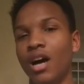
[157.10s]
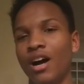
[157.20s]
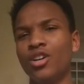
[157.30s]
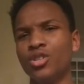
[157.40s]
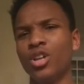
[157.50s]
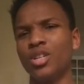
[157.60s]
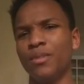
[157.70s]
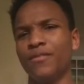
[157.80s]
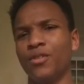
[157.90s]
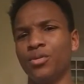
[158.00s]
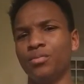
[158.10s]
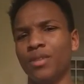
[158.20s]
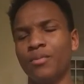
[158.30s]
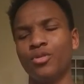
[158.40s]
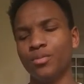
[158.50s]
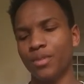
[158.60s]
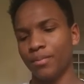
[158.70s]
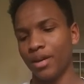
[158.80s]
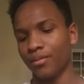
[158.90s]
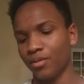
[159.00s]
I also lost my phone. I'm using my
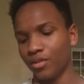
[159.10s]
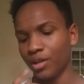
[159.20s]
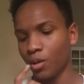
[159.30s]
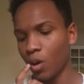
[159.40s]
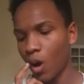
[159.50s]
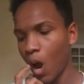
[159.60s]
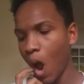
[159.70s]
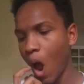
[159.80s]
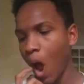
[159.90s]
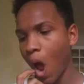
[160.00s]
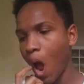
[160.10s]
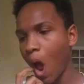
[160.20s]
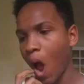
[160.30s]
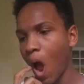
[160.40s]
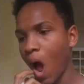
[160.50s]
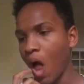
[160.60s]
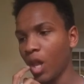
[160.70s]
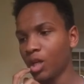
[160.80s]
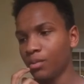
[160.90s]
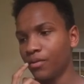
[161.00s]
backup phone right now. I
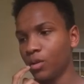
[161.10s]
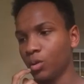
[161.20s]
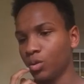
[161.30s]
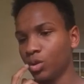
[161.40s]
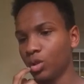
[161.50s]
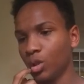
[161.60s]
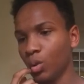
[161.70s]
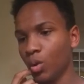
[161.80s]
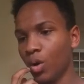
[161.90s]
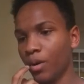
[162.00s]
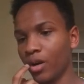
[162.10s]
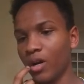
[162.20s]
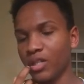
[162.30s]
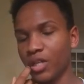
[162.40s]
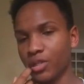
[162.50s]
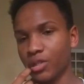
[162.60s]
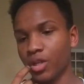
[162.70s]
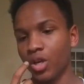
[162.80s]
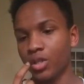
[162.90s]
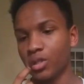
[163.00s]
lost my phone, so all my contacts are
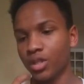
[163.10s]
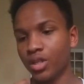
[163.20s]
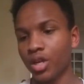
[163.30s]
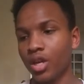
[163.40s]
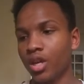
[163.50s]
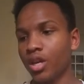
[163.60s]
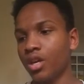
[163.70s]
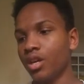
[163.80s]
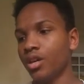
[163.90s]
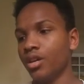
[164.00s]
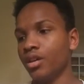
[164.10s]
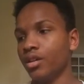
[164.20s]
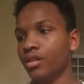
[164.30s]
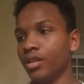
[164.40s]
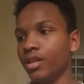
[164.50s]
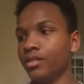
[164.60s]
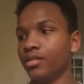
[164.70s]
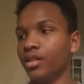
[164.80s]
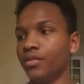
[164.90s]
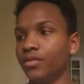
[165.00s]
lost and
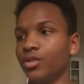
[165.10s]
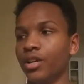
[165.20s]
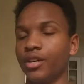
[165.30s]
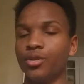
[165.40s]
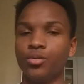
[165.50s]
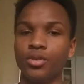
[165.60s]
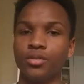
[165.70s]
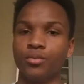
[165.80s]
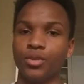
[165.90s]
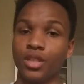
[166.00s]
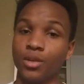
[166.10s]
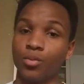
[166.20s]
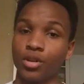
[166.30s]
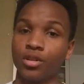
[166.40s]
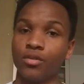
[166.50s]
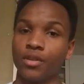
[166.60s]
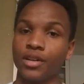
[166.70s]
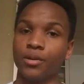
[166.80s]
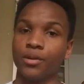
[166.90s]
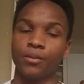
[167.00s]
stuff until I get a new one, which I'm working on right
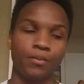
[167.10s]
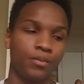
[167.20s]
now.